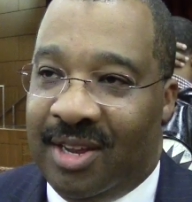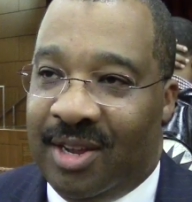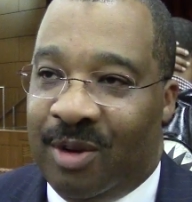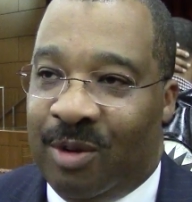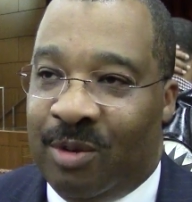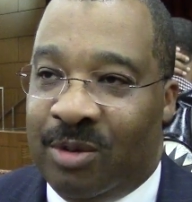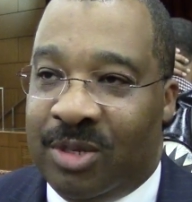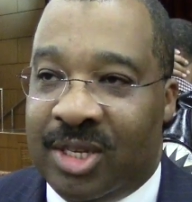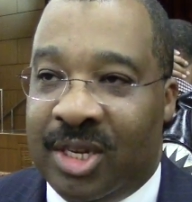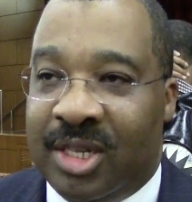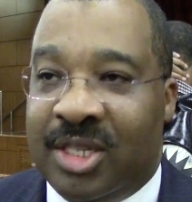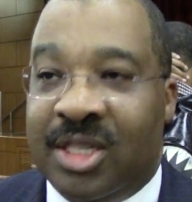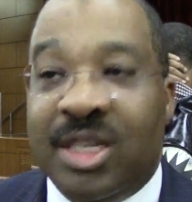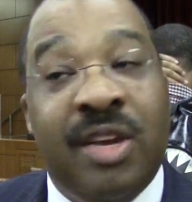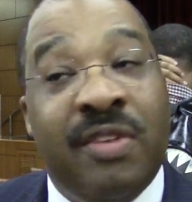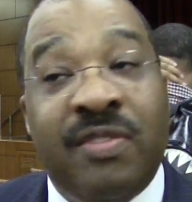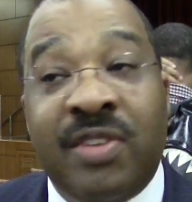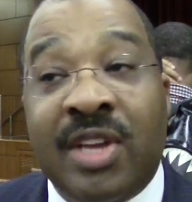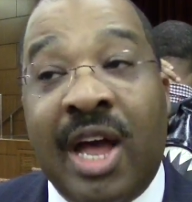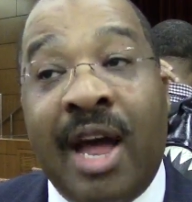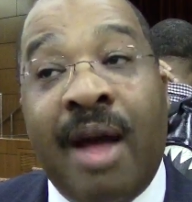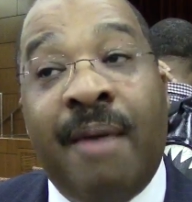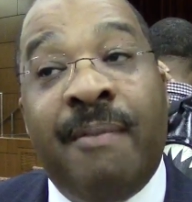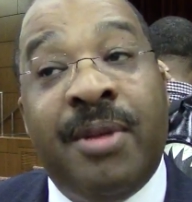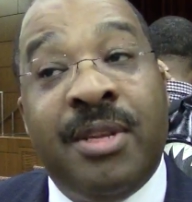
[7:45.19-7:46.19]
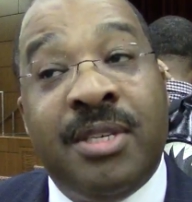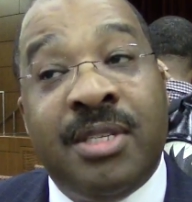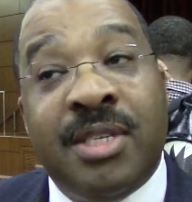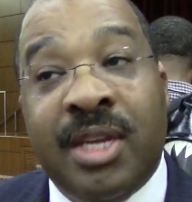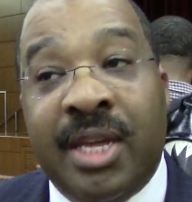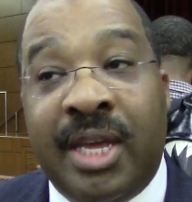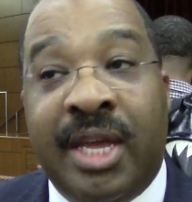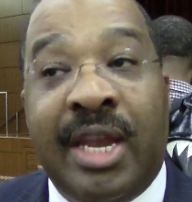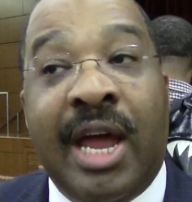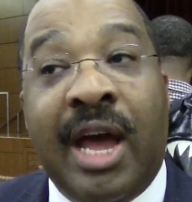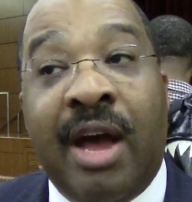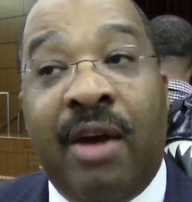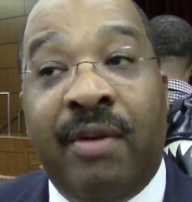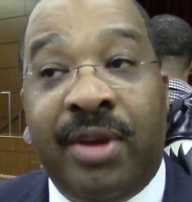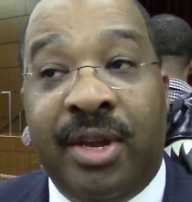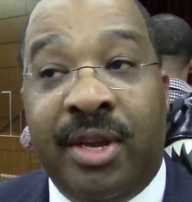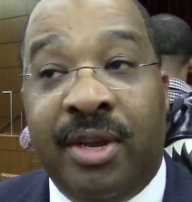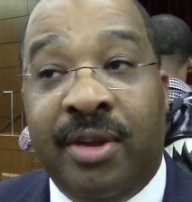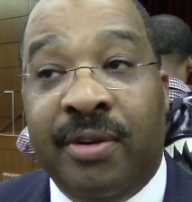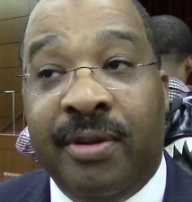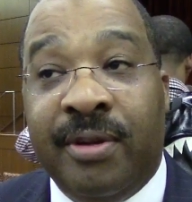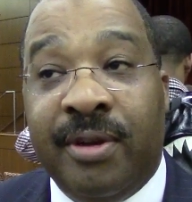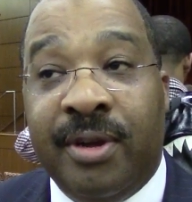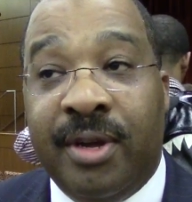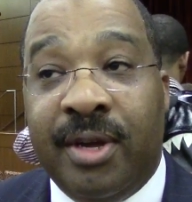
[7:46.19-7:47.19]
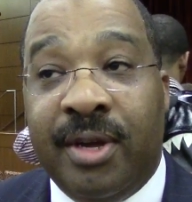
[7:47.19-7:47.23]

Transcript: who said, "Chief Thomas, get out here.